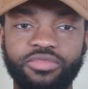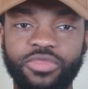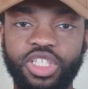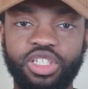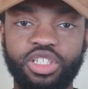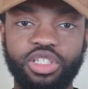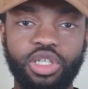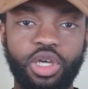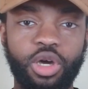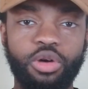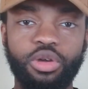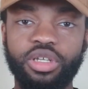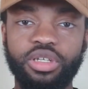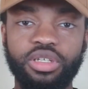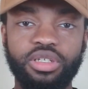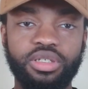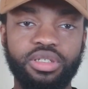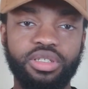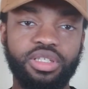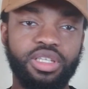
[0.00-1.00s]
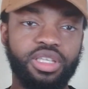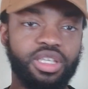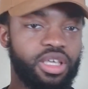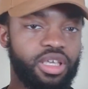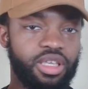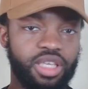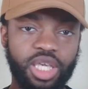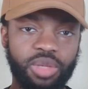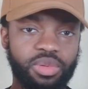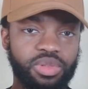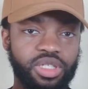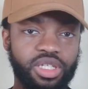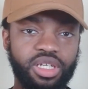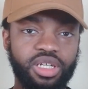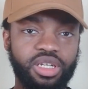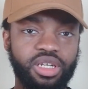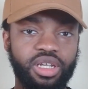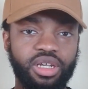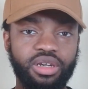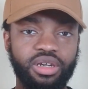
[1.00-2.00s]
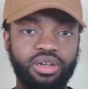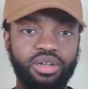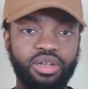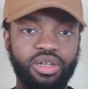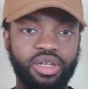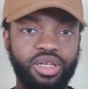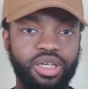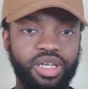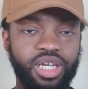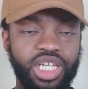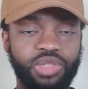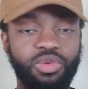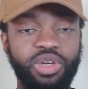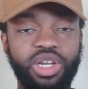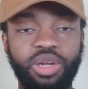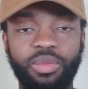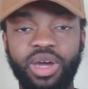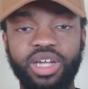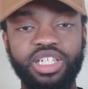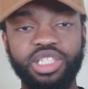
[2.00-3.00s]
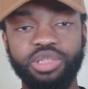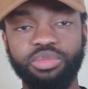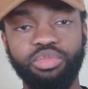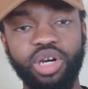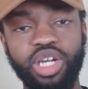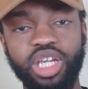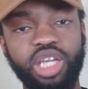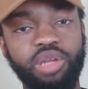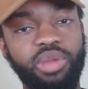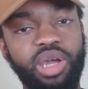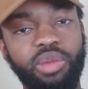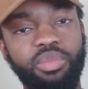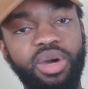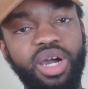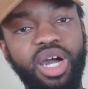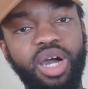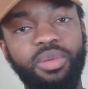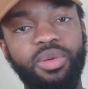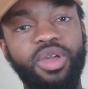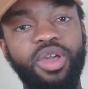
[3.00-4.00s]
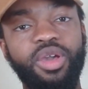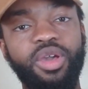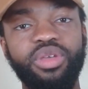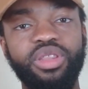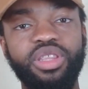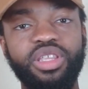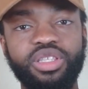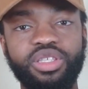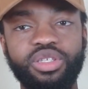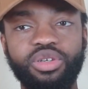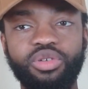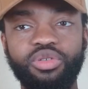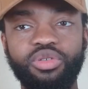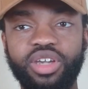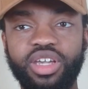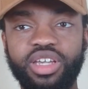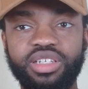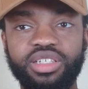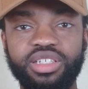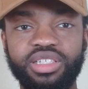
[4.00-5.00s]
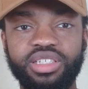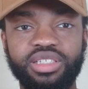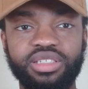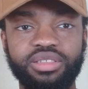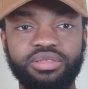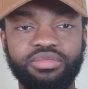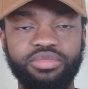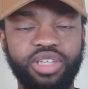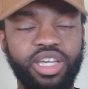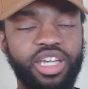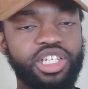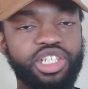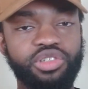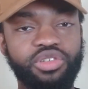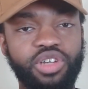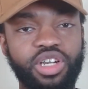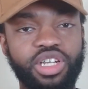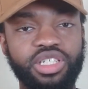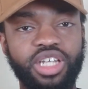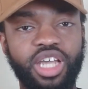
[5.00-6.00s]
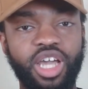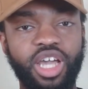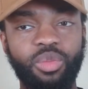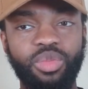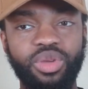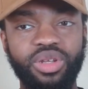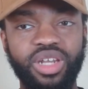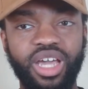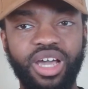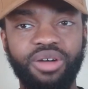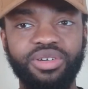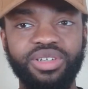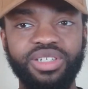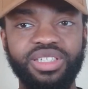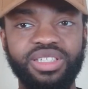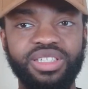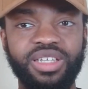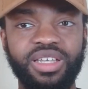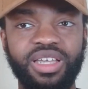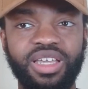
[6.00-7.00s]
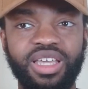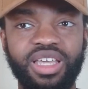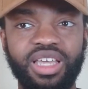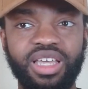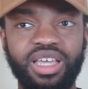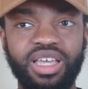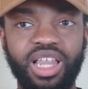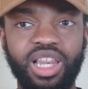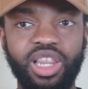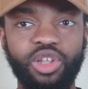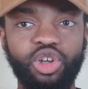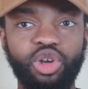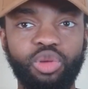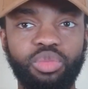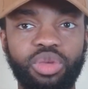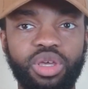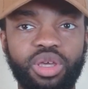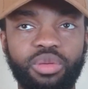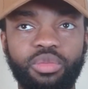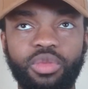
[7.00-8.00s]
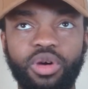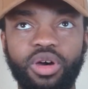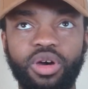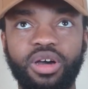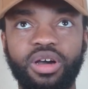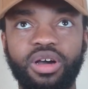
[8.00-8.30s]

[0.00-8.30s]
You can just hold it, keep it sitting there, because one, it might just break and it might pop. But then two, it's just, it's stretched out, but now it's a little bit,